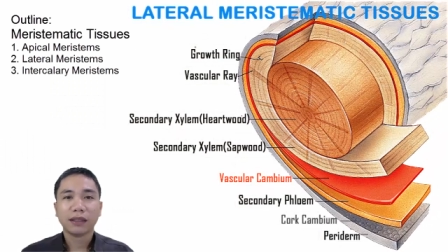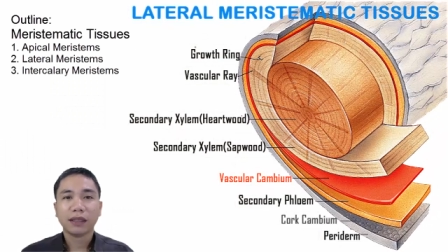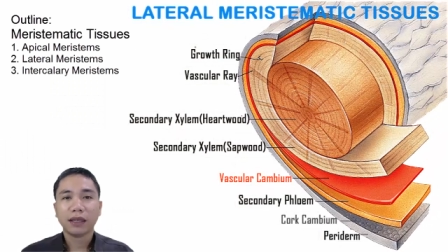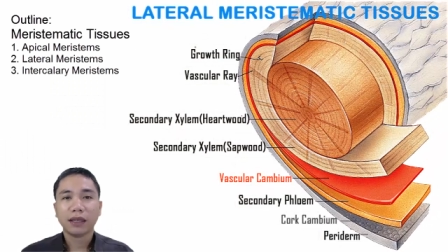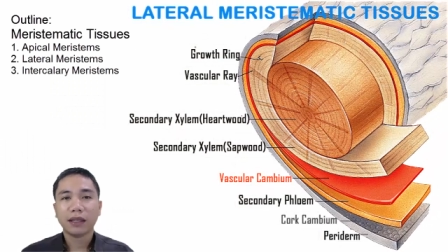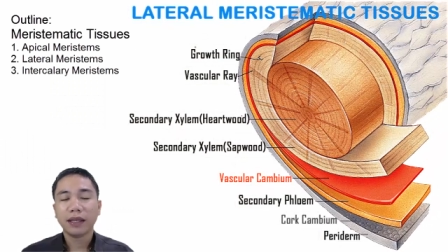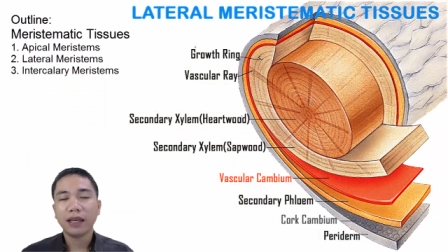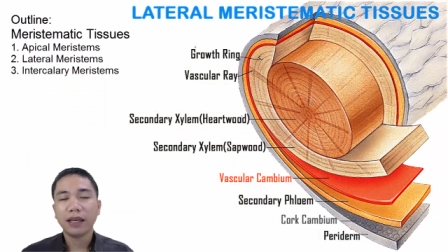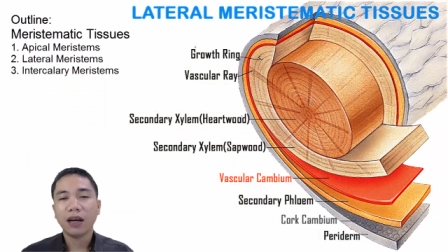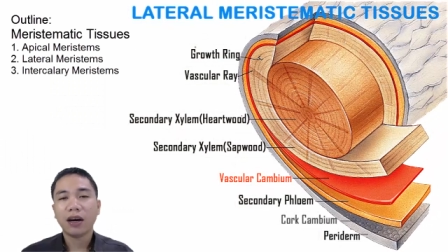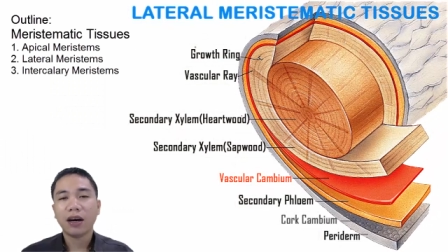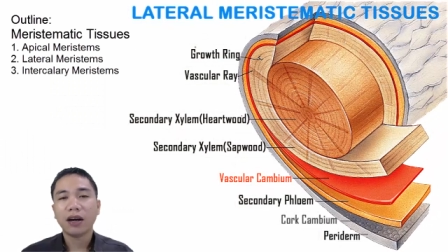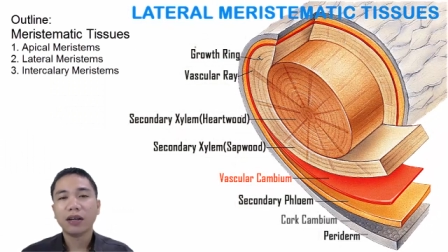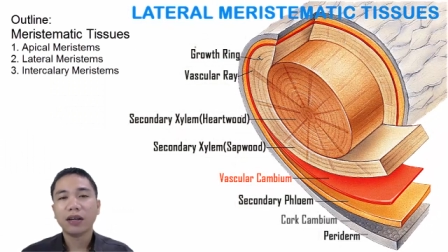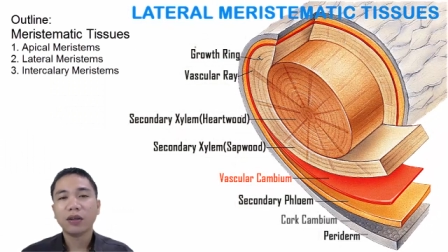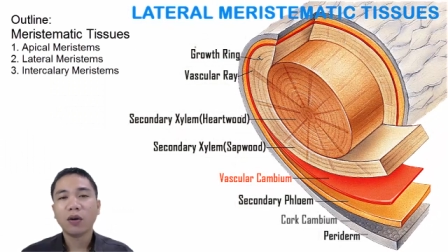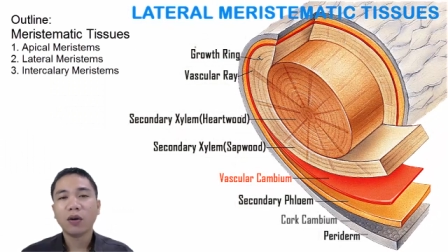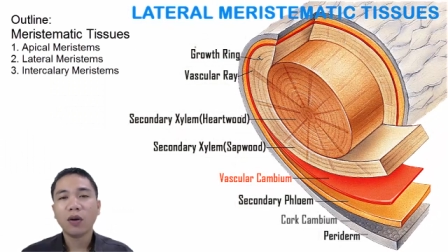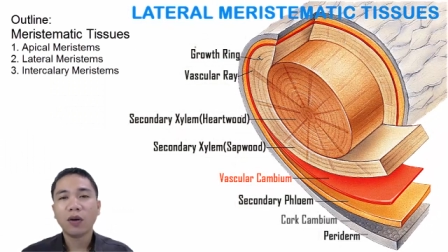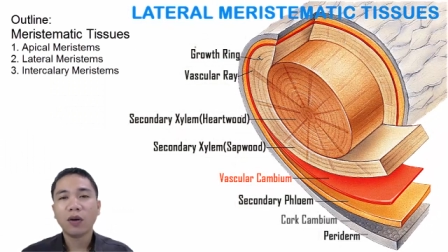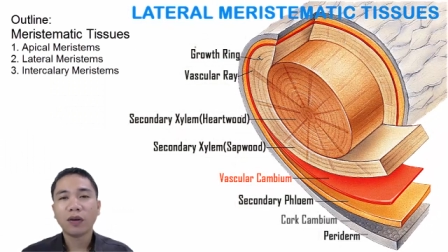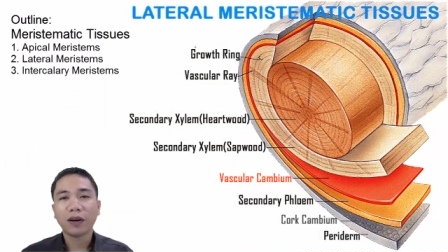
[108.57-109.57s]
They are
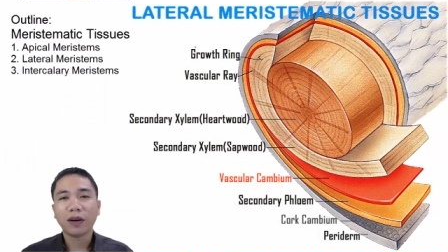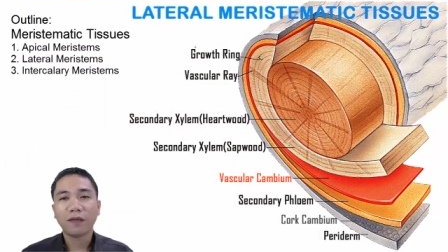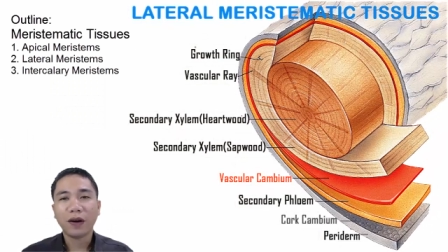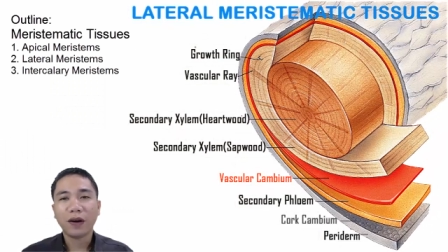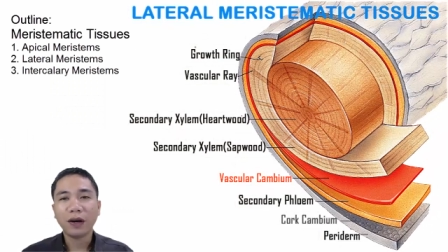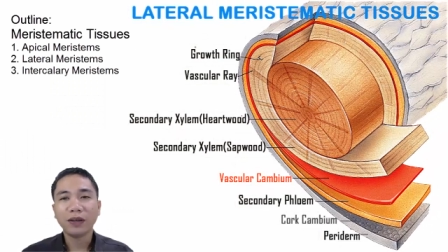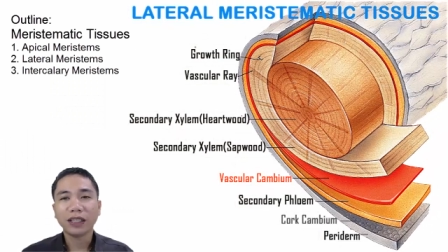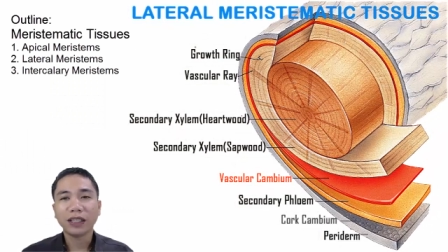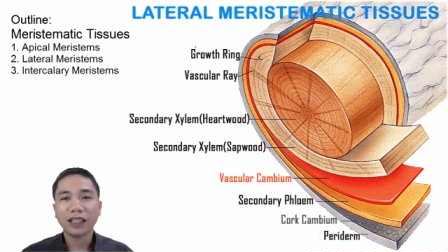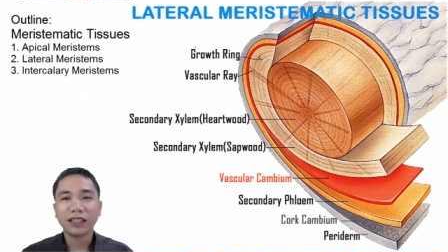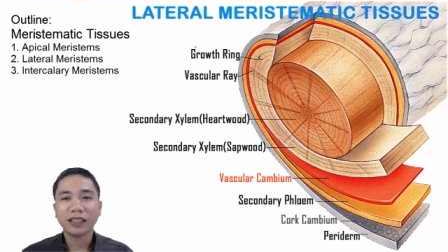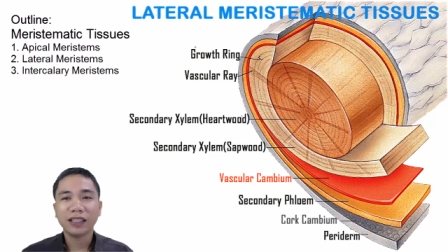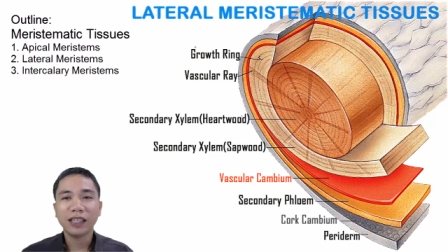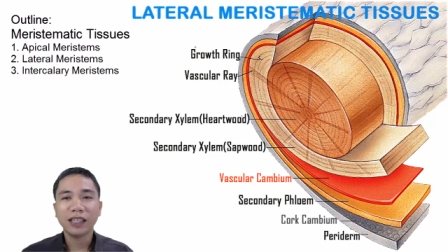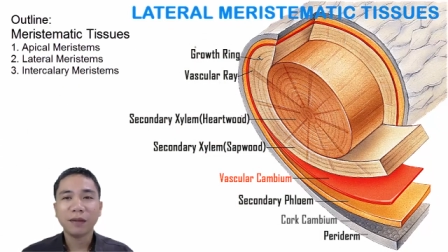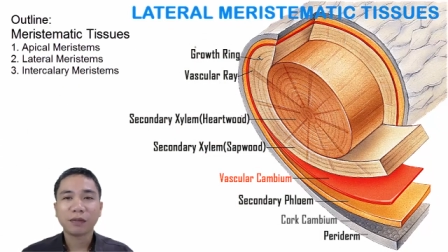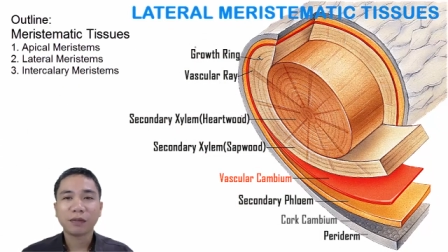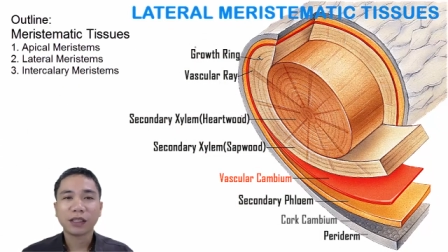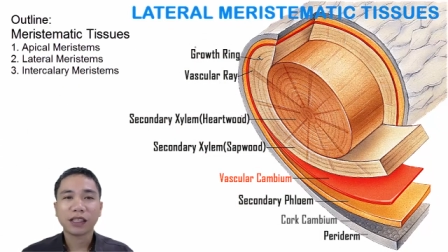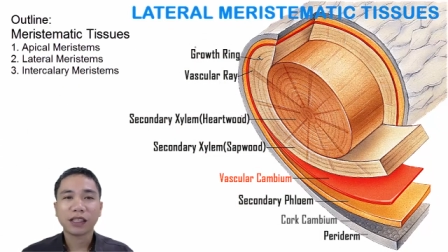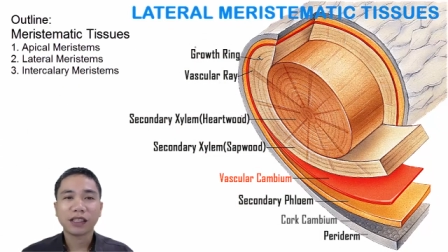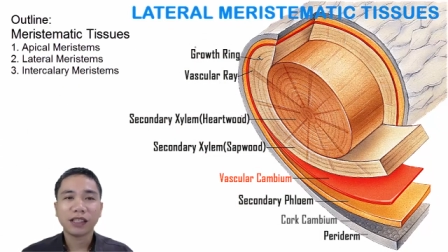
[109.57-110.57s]
no longer found at the
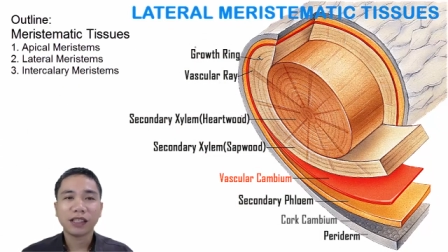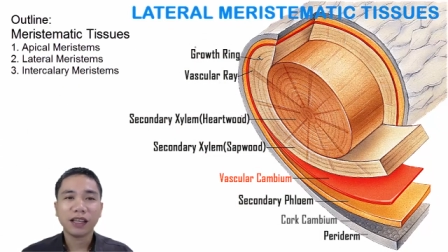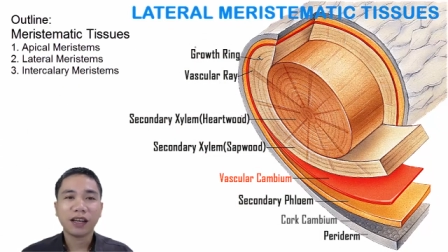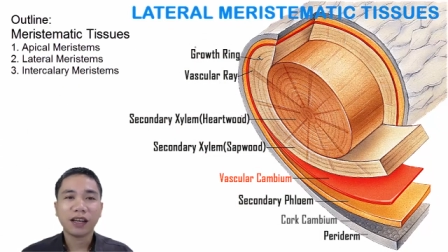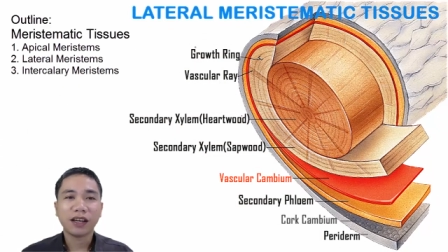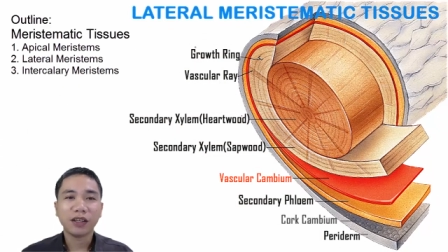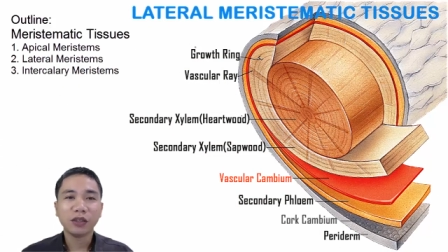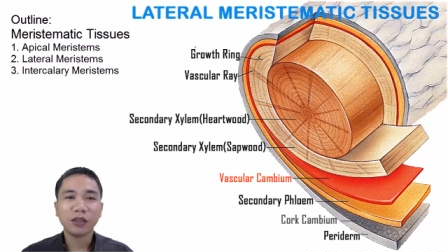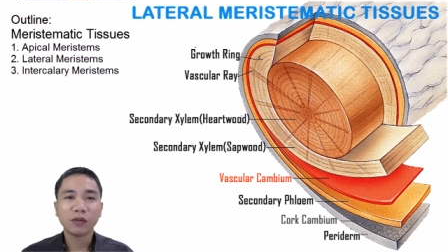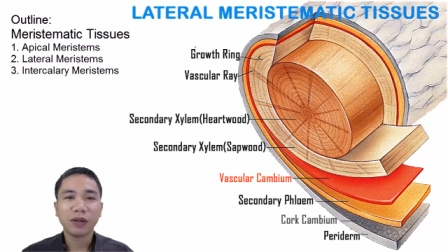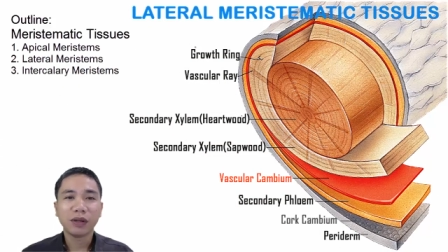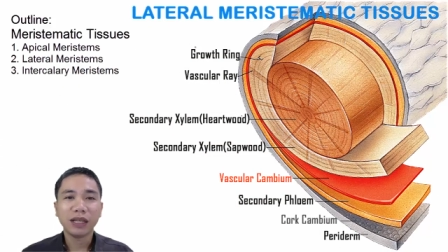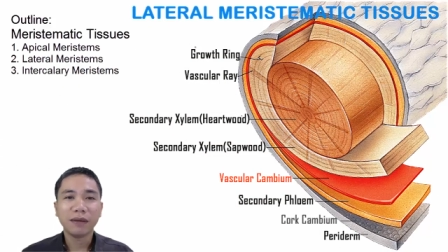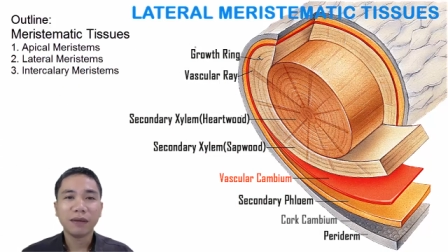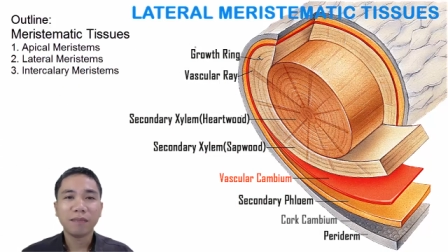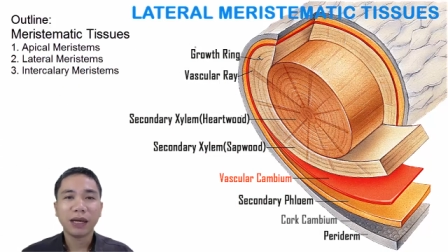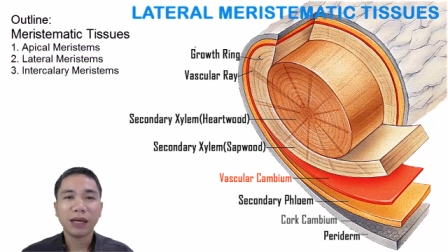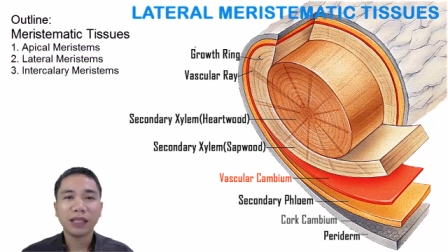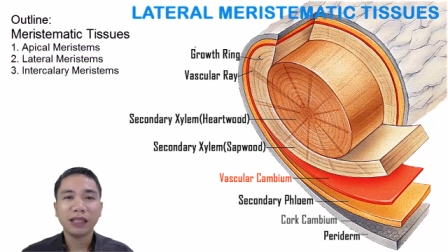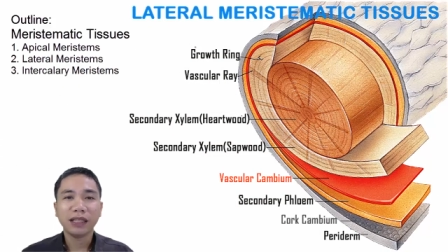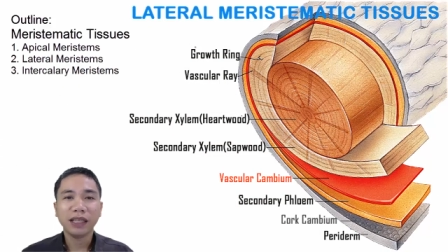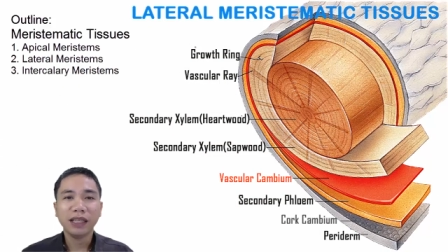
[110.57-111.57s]
tips as they are usually
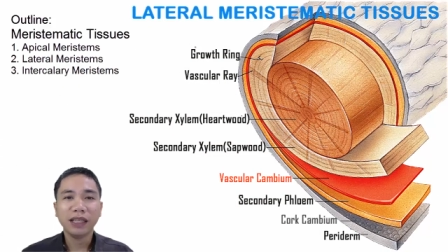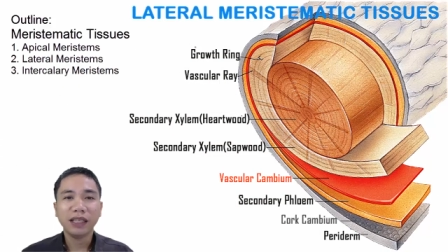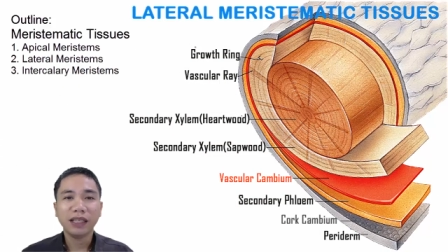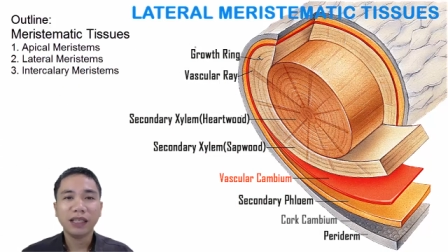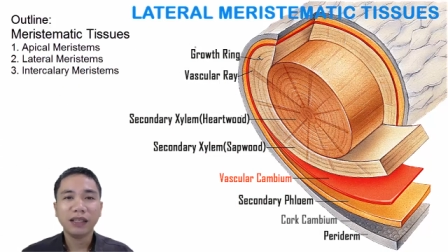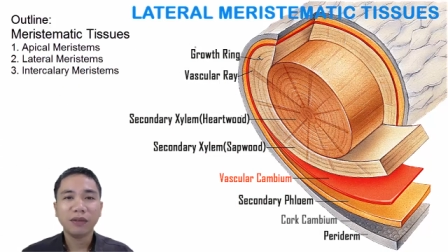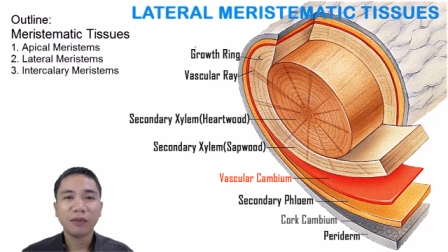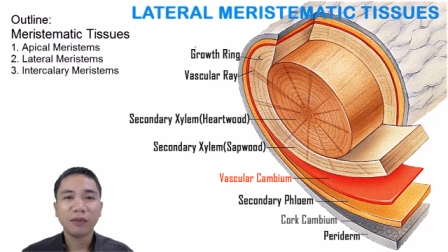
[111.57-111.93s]
embedded